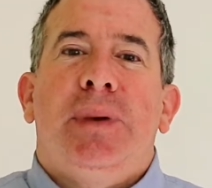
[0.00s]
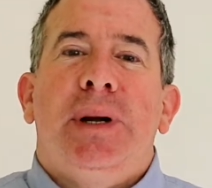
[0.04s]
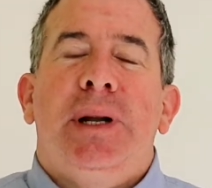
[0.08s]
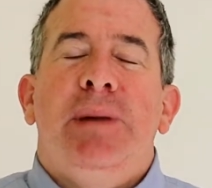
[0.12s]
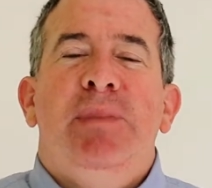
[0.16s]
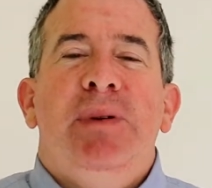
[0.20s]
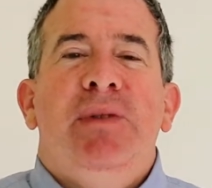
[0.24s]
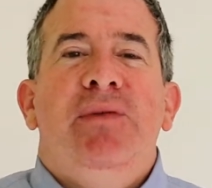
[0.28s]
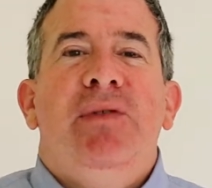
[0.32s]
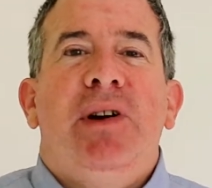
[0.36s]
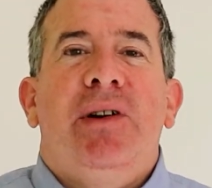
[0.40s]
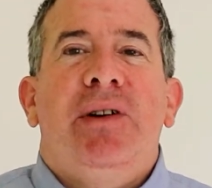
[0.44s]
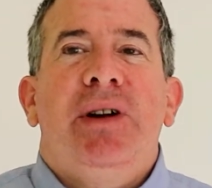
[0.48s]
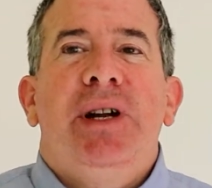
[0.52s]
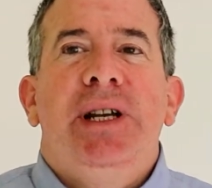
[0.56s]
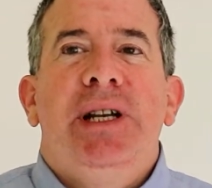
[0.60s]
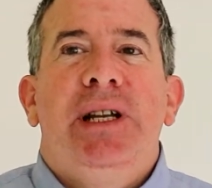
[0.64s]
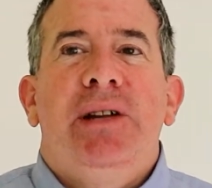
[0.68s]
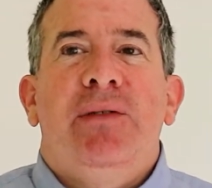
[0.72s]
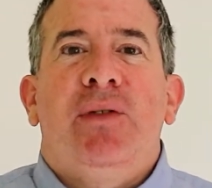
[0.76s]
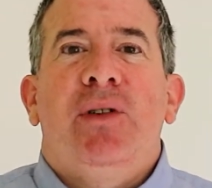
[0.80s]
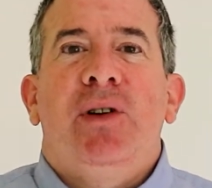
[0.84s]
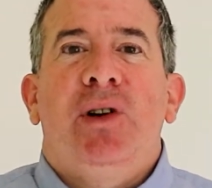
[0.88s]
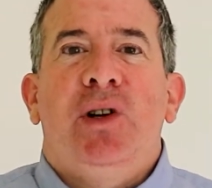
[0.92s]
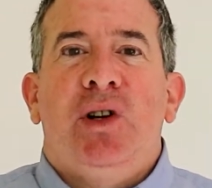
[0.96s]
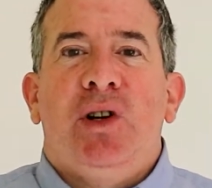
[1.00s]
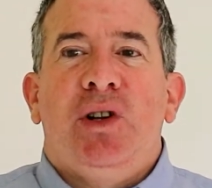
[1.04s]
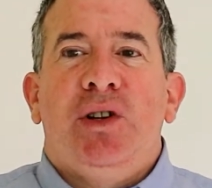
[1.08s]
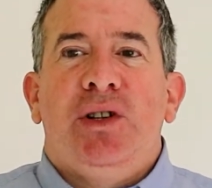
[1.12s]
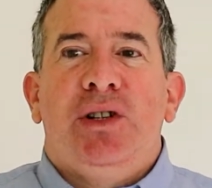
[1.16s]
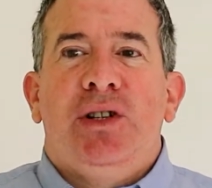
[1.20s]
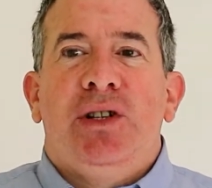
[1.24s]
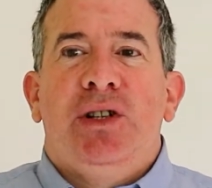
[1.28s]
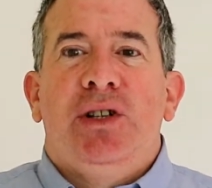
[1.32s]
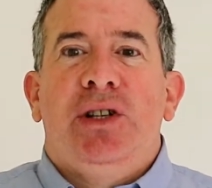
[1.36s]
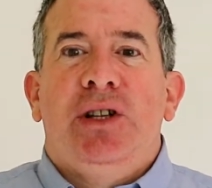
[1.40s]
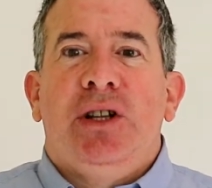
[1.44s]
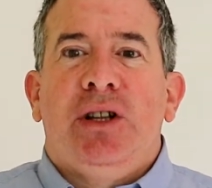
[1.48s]
but it'd be very
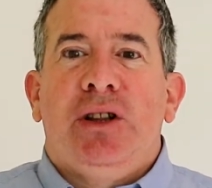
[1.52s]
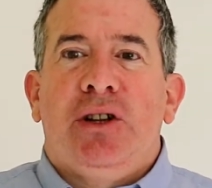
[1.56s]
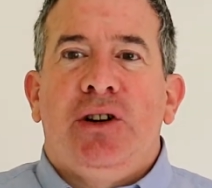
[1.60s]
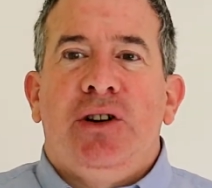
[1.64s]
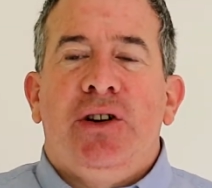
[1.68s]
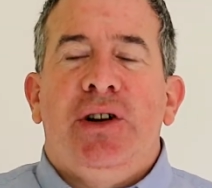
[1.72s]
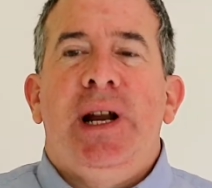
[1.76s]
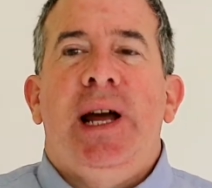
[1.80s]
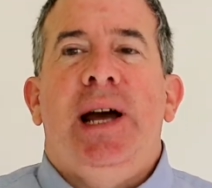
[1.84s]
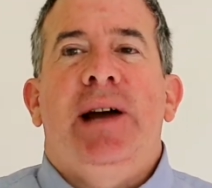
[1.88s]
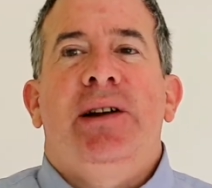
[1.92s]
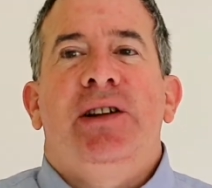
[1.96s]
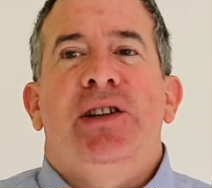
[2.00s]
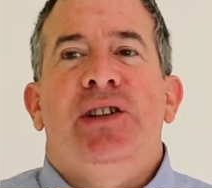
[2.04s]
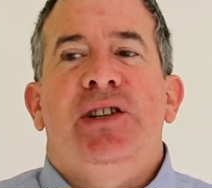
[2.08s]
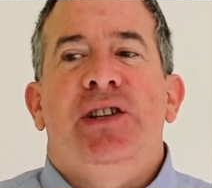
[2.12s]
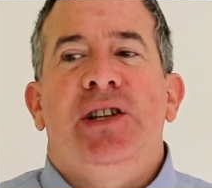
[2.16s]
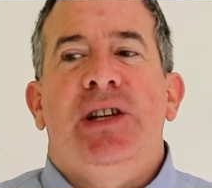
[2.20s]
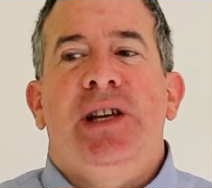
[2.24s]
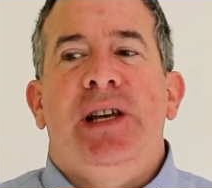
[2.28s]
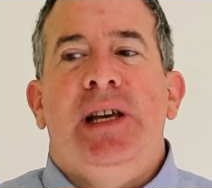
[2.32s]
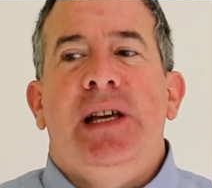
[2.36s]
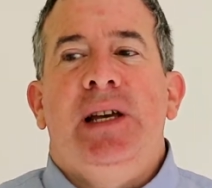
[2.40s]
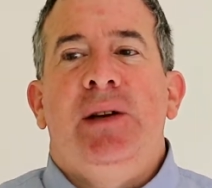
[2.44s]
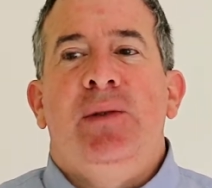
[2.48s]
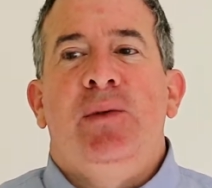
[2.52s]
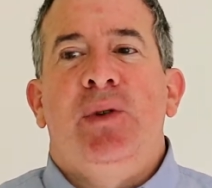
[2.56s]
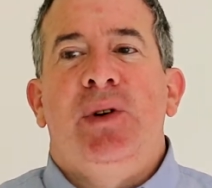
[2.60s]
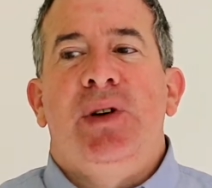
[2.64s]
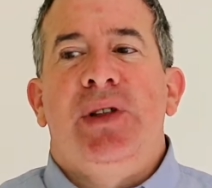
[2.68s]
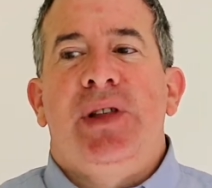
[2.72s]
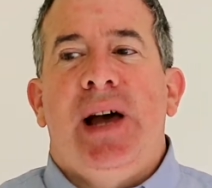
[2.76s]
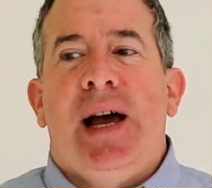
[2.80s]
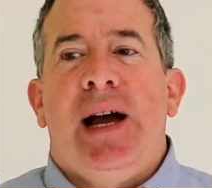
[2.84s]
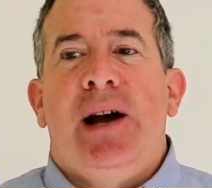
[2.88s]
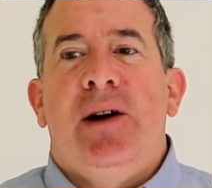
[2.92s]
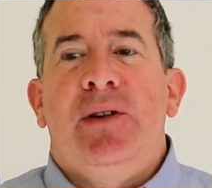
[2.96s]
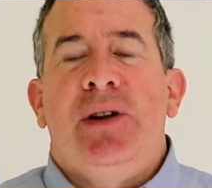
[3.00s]
difficult to learn how to ski
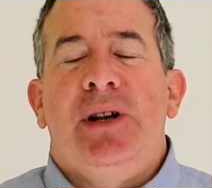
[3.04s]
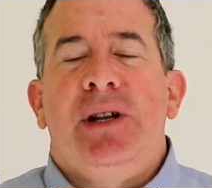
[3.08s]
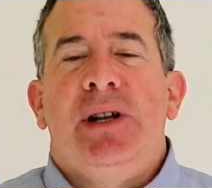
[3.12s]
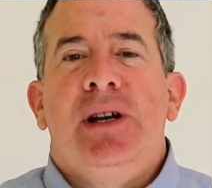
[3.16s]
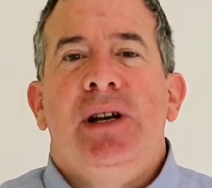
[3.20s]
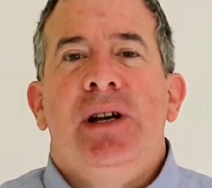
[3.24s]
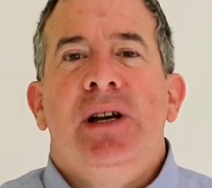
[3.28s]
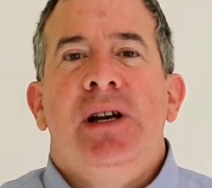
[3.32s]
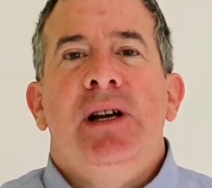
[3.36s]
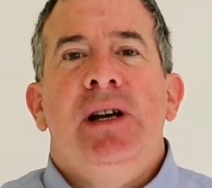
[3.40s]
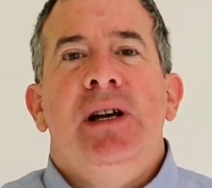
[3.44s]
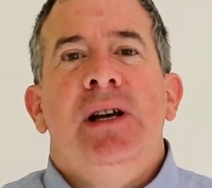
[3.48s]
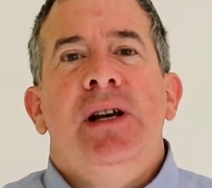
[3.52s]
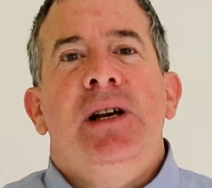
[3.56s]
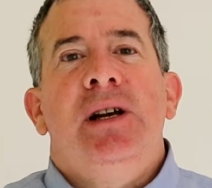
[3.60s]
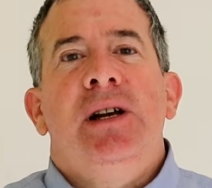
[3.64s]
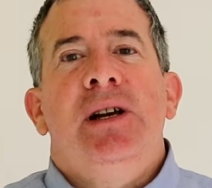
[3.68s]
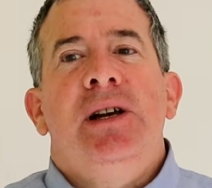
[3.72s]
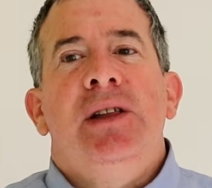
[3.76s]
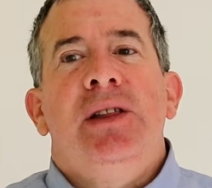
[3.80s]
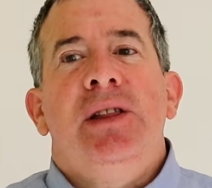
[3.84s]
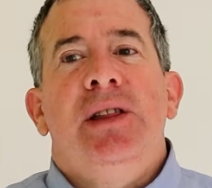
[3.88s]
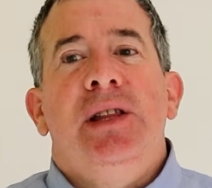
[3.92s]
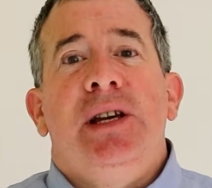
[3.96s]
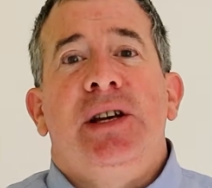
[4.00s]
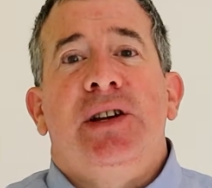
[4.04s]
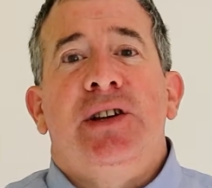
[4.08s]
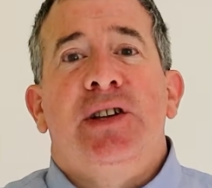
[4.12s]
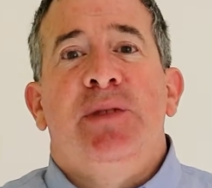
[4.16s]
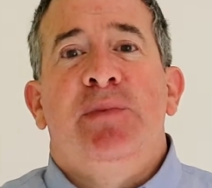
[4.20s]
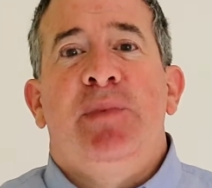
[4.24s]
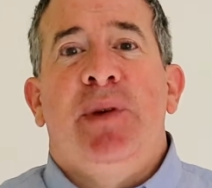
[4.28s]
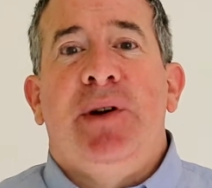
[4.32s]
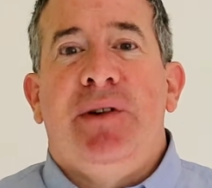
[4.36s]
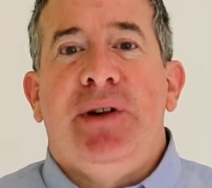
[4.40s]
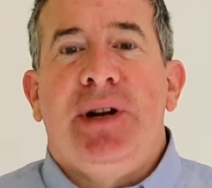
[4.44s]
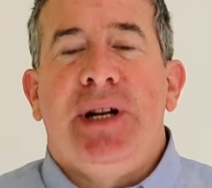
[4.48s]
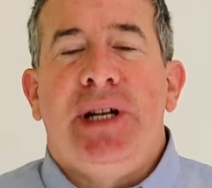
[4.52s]
without the
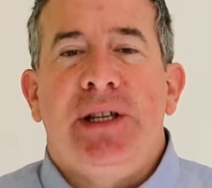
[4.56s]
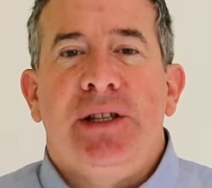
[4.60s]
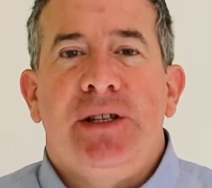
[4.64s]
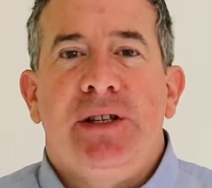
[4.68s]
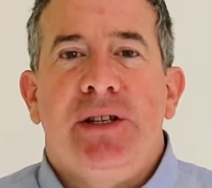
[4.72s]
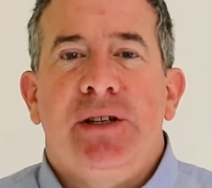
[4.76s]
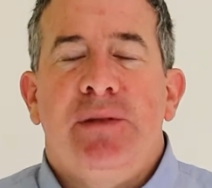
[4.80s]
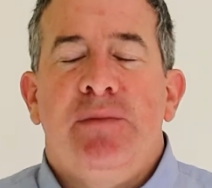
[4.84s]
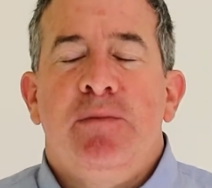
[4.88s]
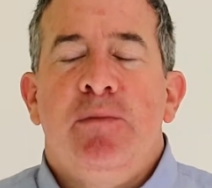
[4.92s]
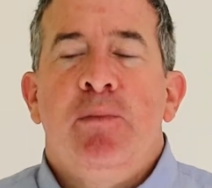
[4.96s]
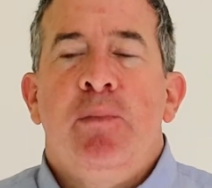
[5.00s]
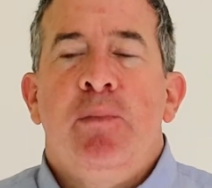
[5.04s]
experience.